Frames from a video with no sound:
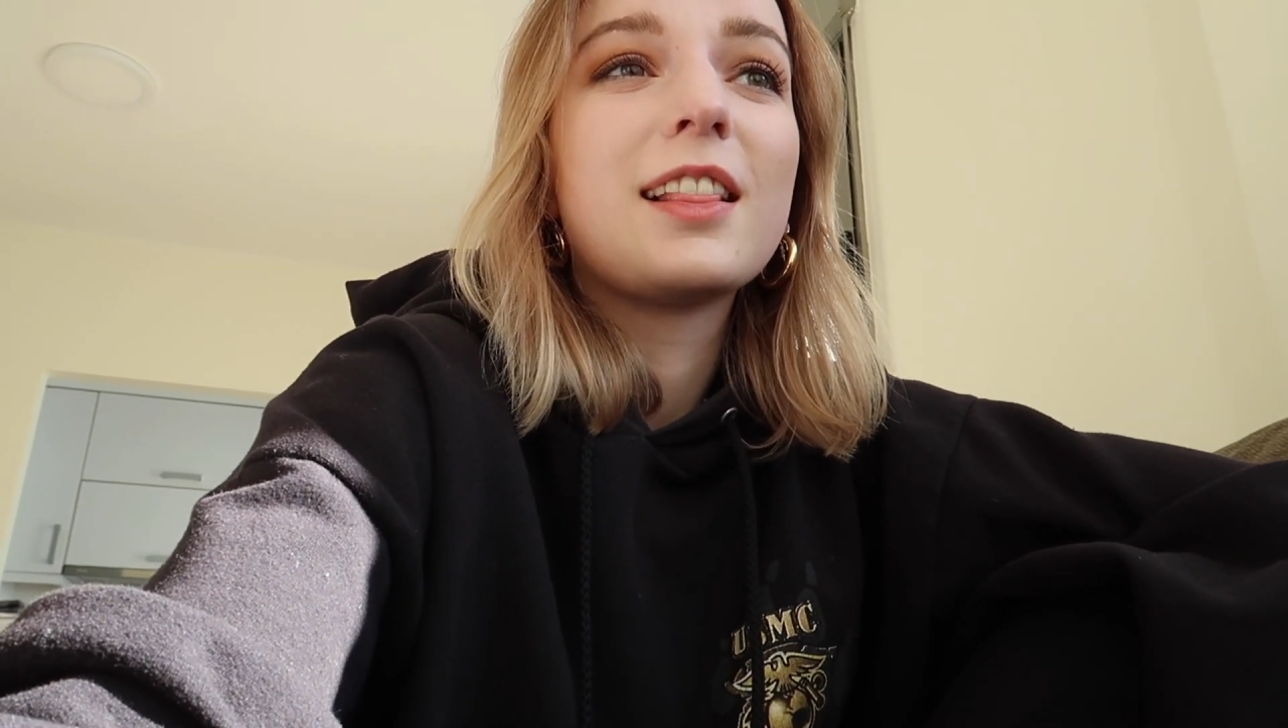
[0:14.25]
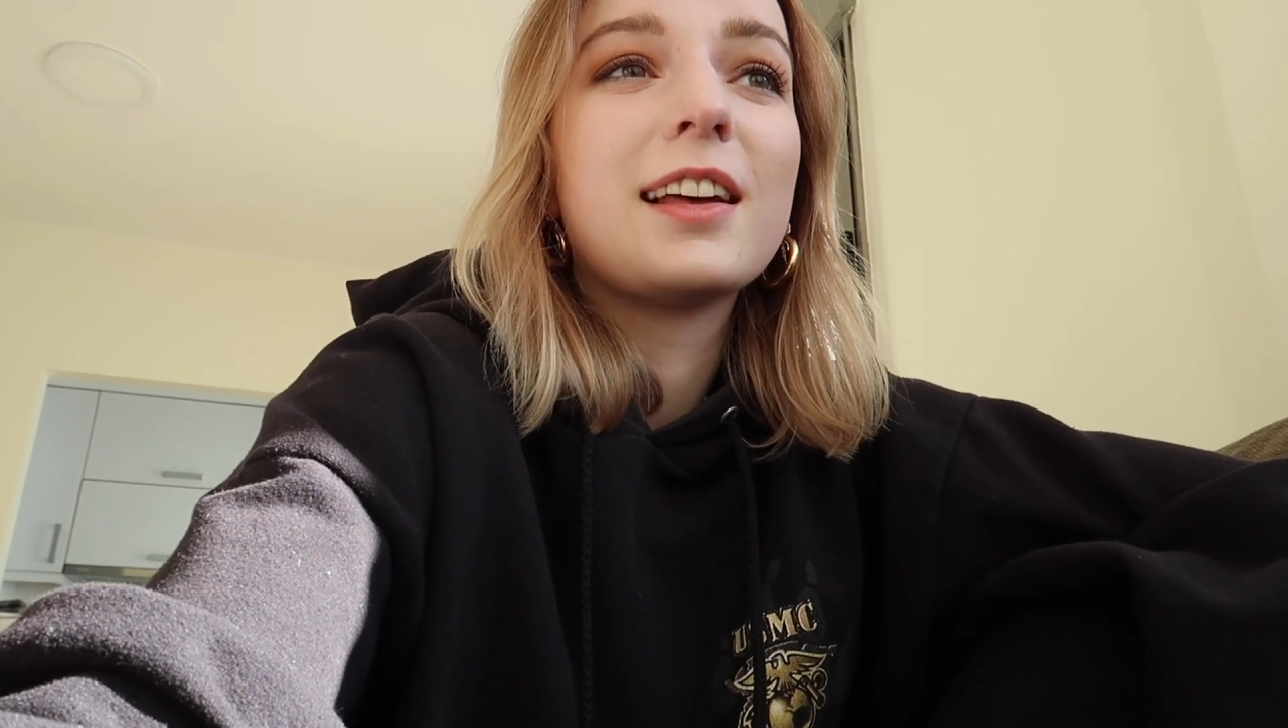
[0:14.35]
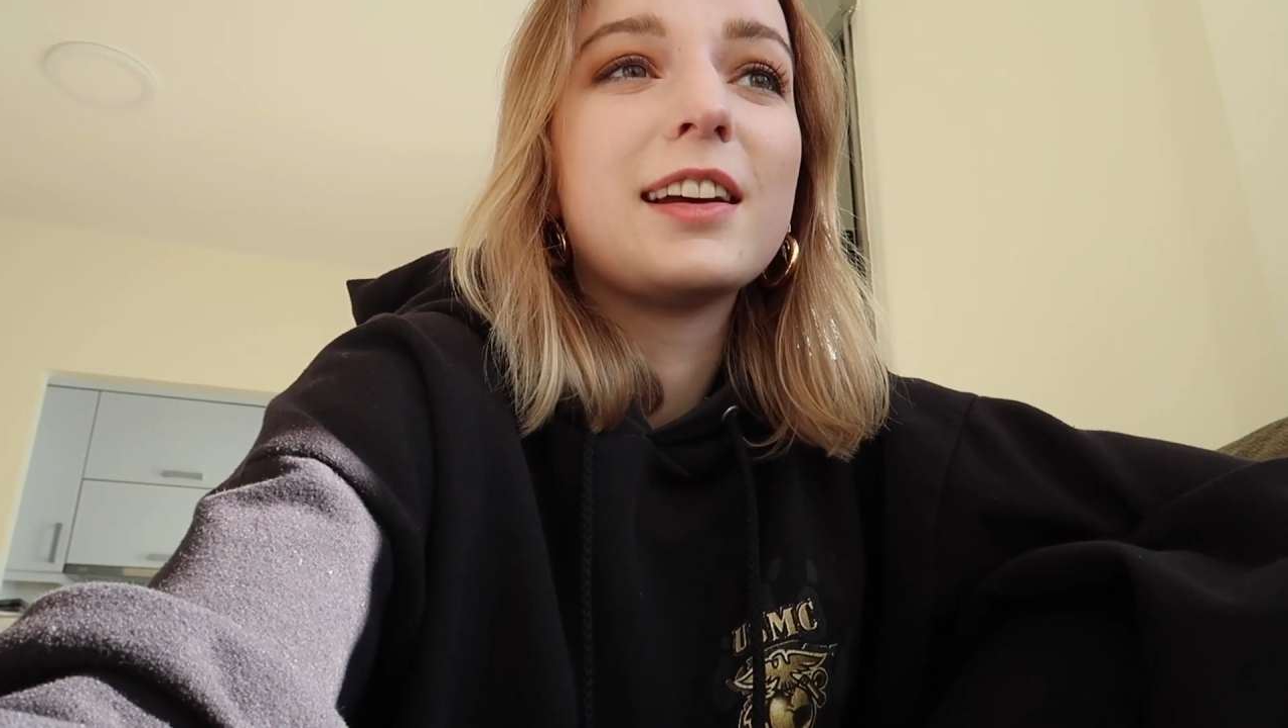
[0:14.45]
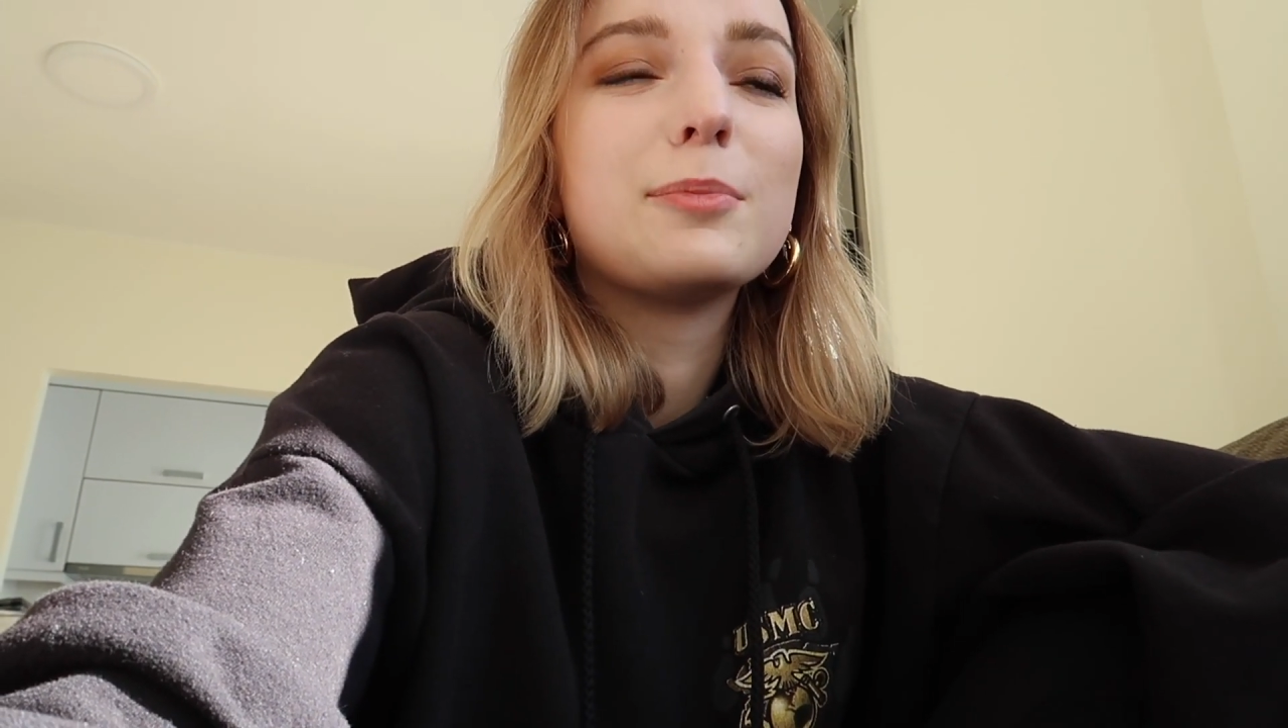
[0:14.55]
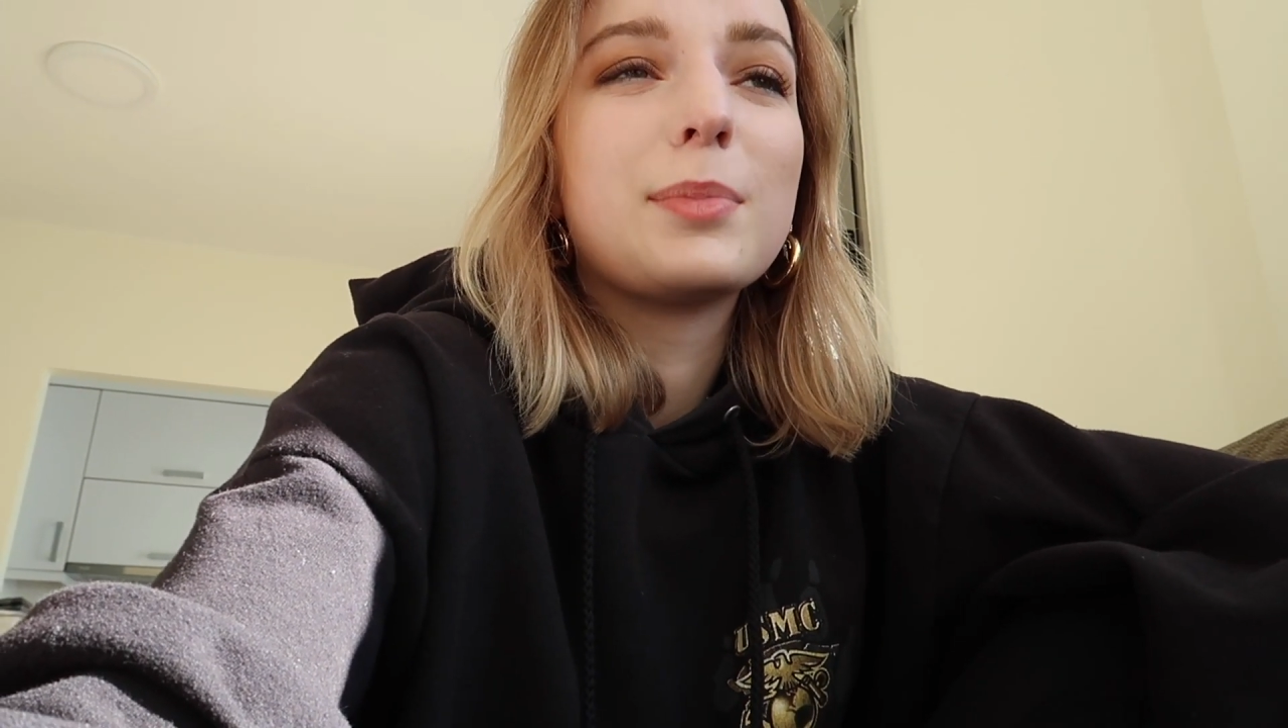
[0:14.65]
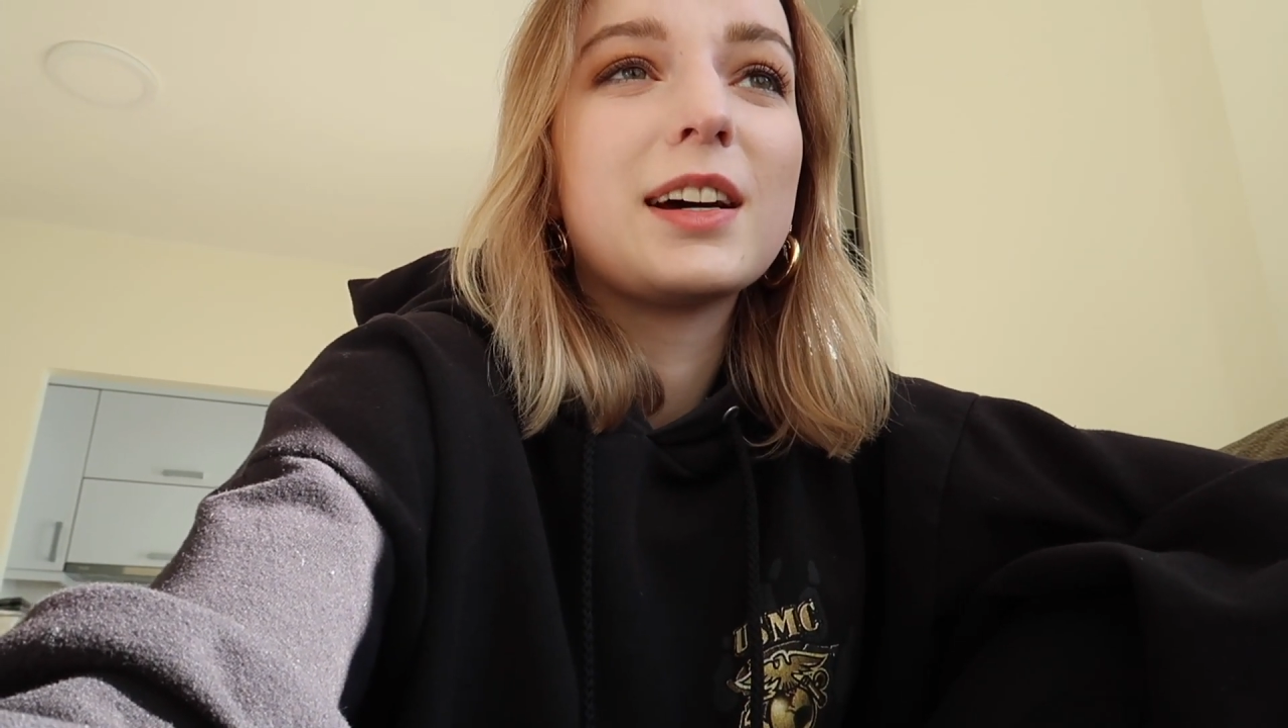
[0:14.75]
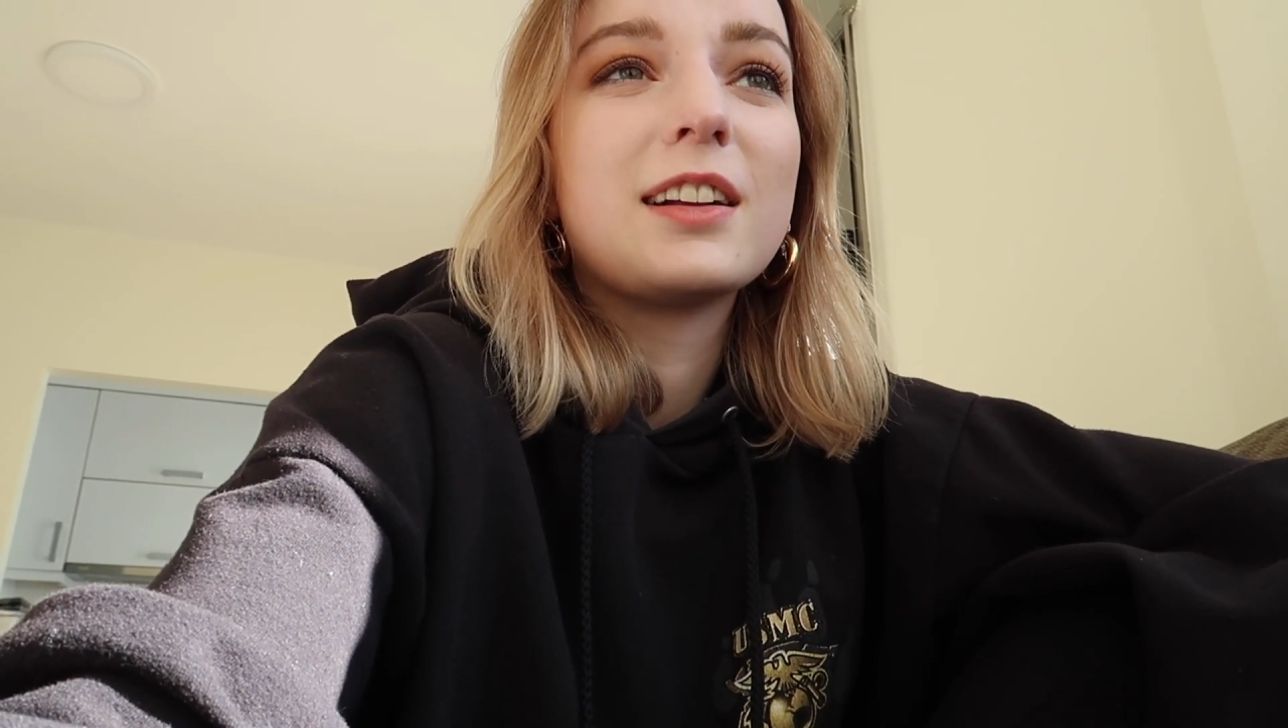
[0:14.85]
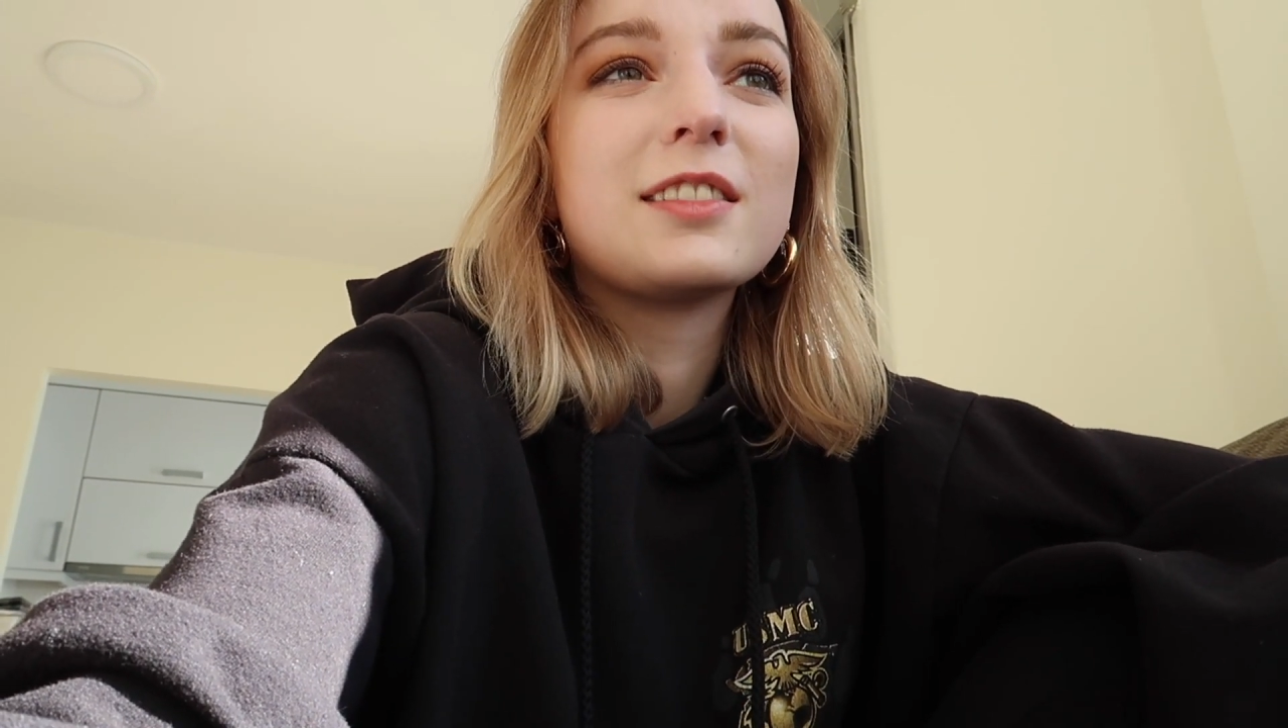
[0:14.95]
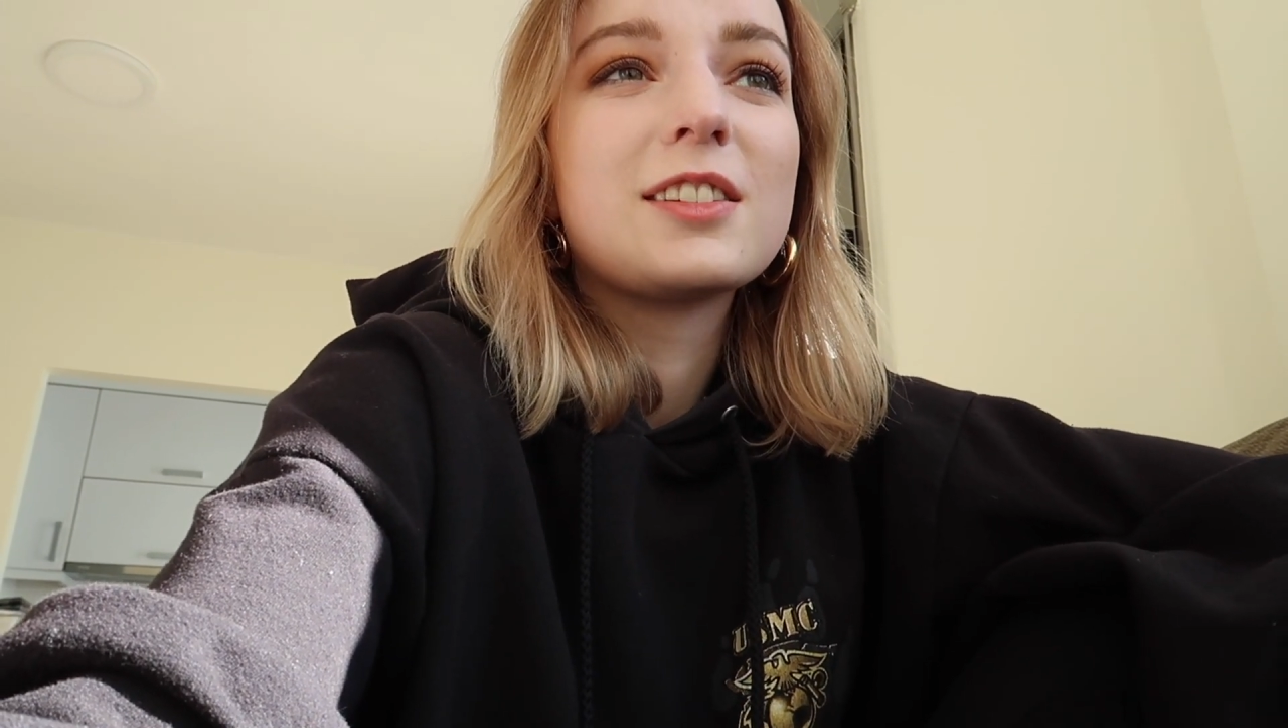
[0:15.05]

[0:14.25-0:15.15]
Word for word: laid in bed